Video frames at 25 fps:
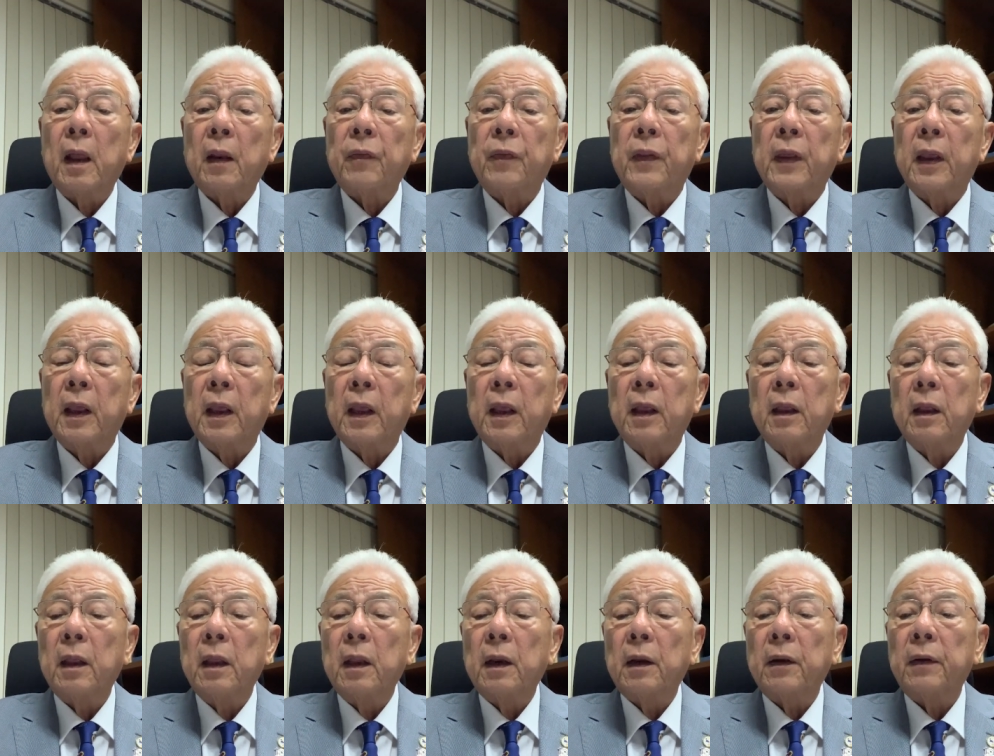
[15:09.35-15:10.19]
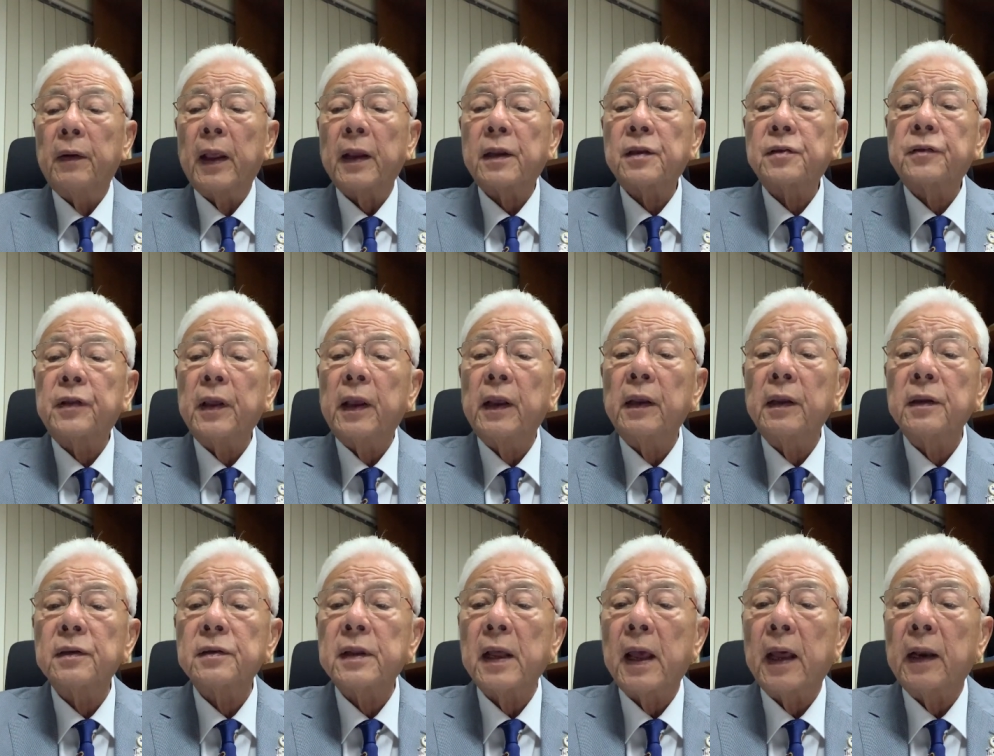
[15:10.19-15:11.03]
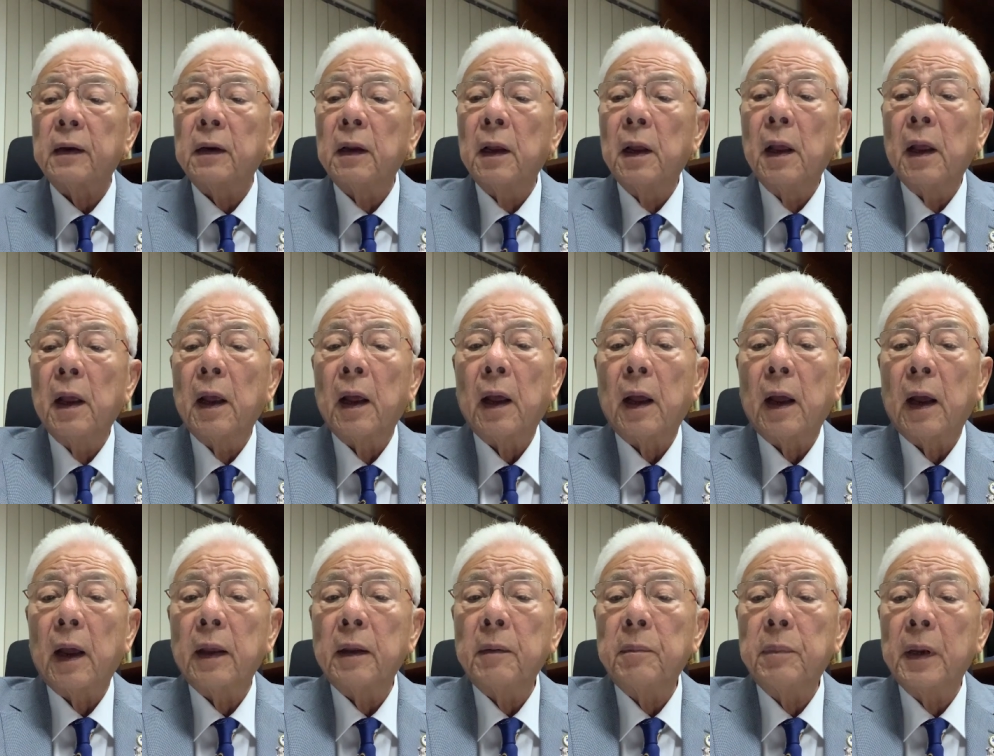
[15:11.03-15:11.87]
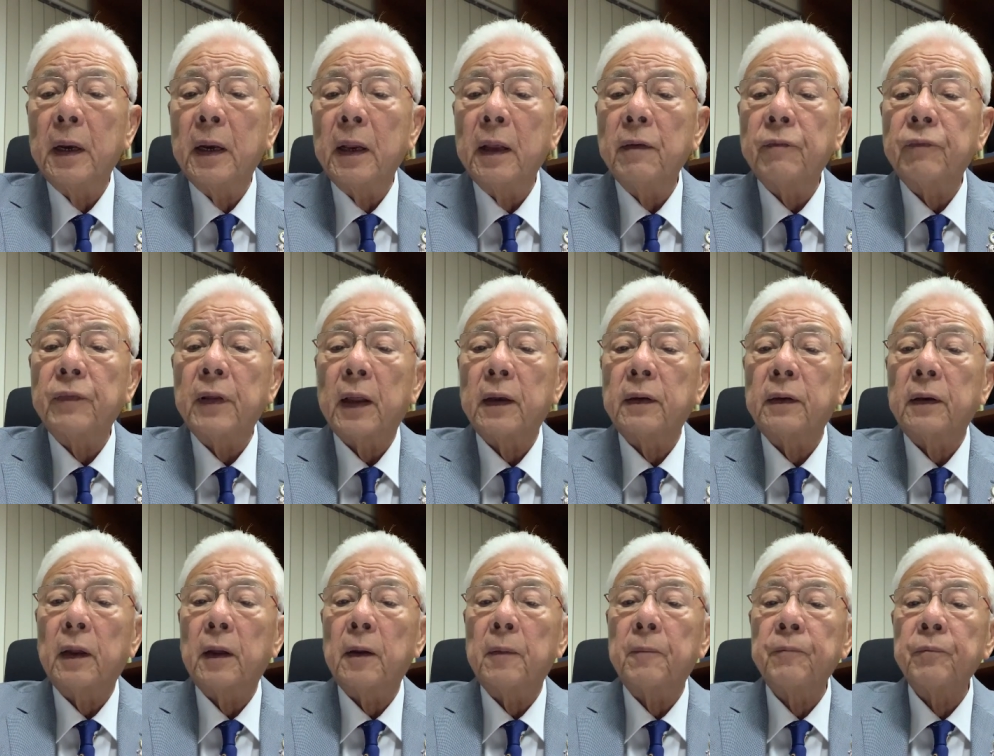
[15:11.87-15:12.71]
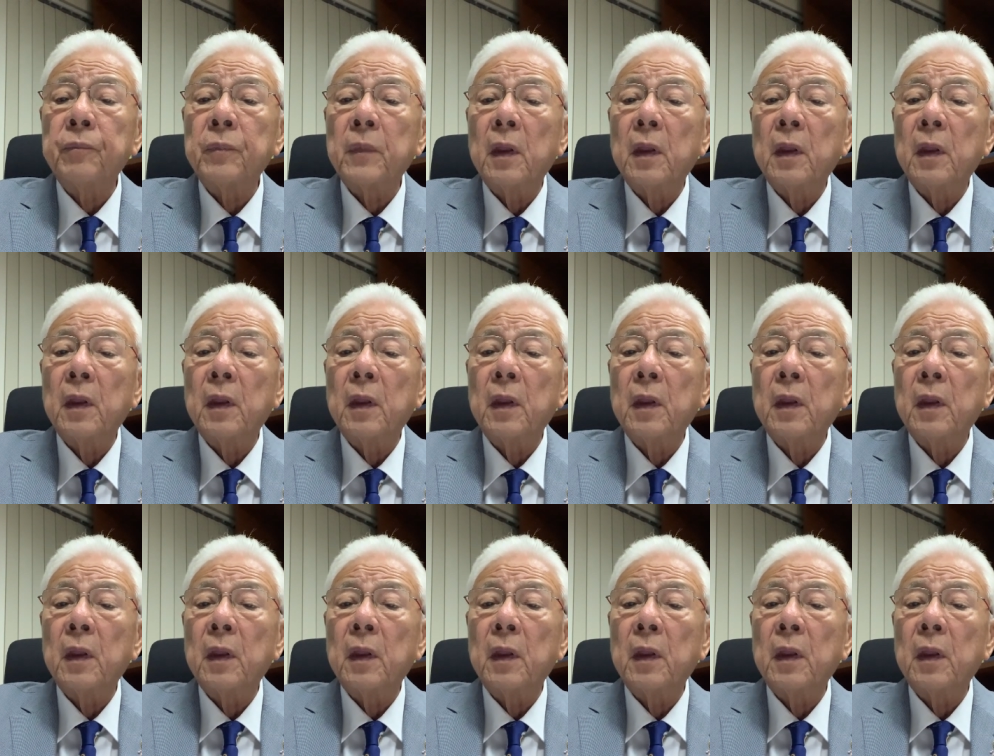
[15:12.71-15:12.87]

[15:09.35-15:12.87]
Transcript: The next thing is that I believe that uh,